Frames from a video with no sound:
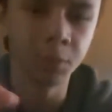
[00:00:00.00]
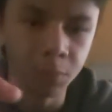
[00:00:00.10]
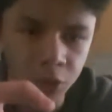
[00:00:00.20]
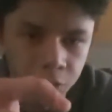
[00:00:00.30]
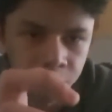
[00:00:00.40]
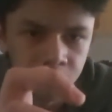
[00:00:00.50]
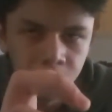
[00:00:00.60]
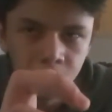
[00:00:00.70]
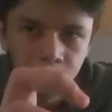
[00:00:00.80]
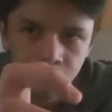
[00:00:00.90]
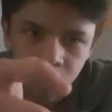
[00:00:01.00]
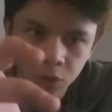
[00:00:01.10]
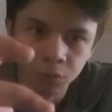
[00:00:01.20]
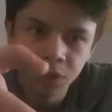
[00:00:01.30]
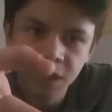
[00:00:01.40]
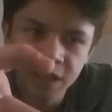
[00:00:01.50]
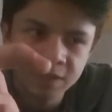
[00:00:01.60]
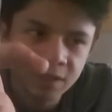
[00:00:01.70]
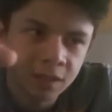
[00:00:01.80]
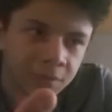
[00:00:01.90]
the balloon, it's
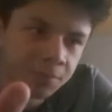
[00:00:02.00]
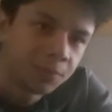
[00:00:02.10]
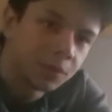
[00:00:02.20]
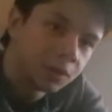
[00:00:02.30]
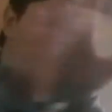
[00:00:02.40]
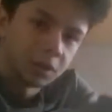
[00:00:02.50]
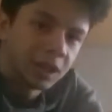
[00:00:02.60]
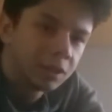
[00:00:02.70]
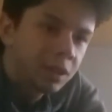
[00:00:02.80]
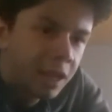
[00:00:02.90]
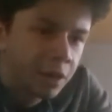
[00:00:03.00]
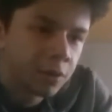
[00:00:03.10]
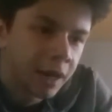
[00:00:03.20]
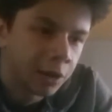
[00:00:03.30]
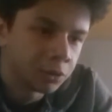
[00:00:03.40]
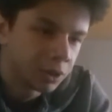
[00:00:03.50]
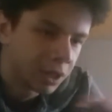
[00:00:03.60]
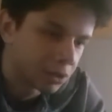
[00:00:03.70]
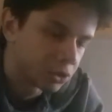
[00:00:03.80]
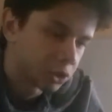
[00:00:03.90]
gonna get the air out,
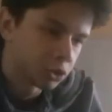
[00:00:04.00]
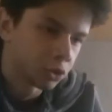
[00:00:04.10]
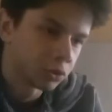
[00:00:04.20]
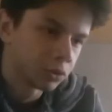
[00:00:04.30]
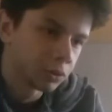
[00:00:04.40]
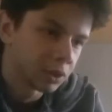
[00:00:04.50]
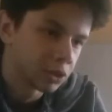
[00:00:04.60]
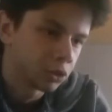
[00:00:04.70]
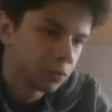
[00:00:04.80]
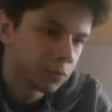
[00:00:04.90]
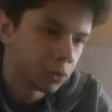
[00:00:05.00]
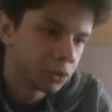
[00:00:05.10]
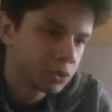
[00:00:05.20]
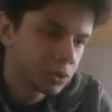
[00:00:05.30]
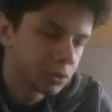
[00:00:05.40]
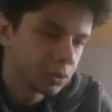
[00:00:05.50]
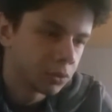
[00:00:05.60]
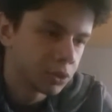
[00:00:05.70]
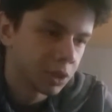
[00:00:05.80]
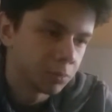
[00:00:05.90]
and as a result exert a force
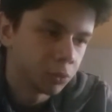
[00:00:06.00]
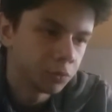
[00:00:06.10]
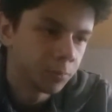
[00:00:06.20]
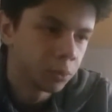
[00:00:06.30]
and